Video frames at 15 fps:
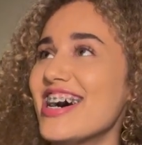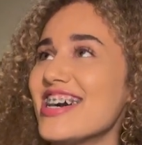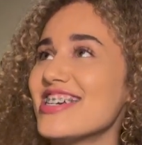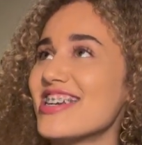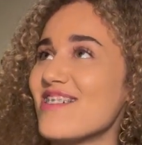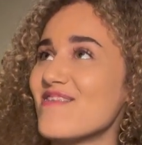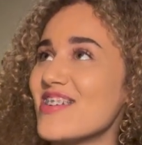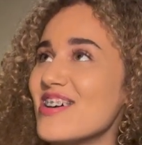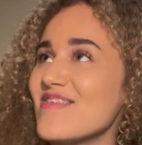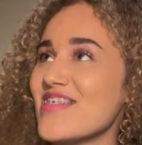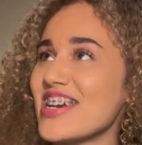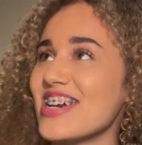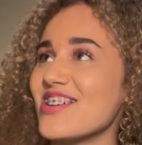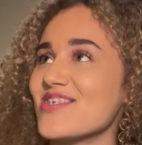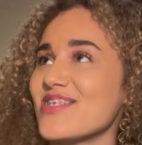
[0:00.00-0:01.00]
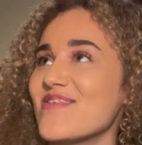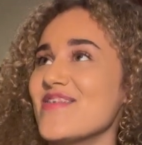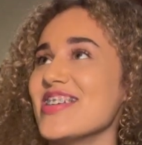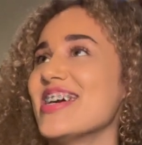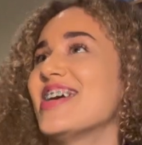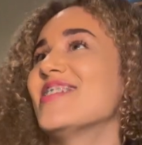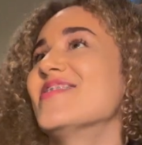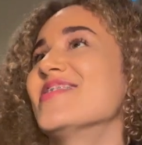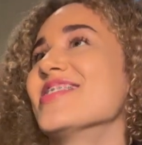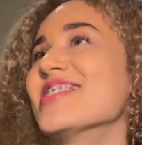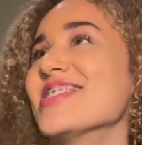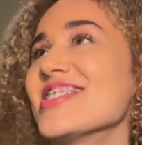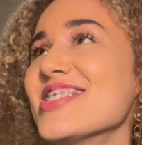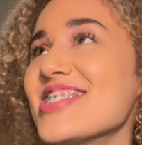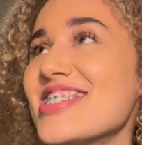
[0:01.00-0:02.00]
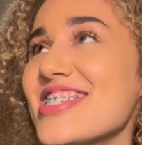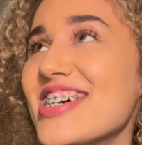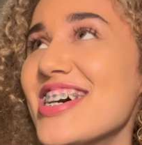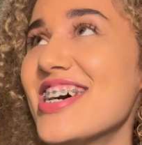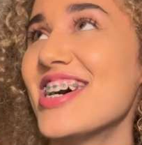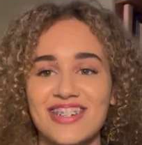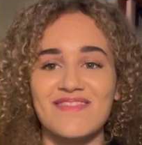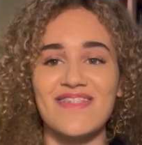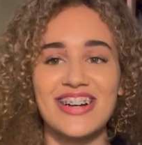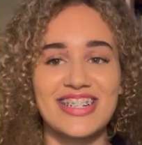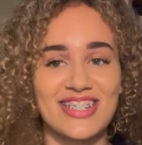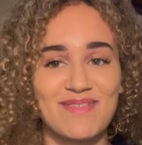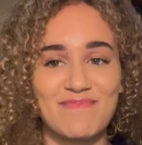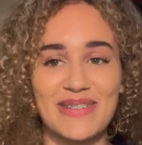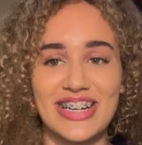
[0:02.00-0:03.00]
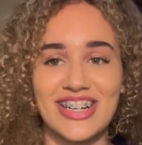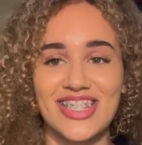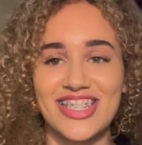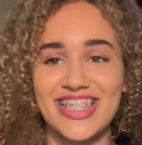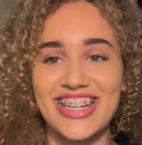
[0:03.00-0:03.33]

Are you laughing at me or something else? We're dispersed.